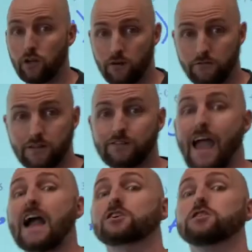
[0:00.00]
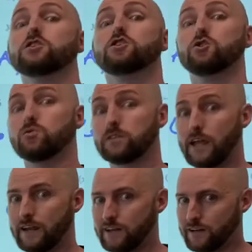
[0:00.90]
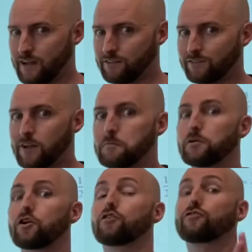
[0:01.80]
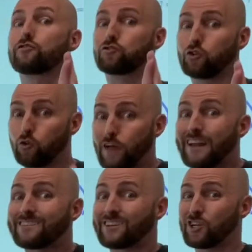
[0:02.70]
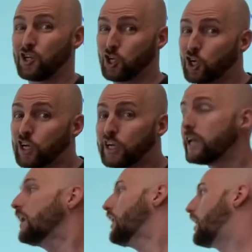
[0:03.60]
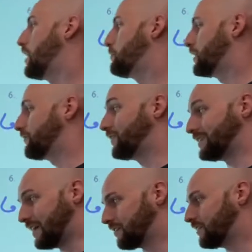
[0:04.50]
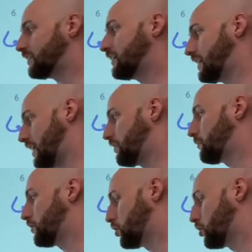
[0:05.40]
of these actually do land at a nice number, so that's good. But if it doesn't, again, I'm going to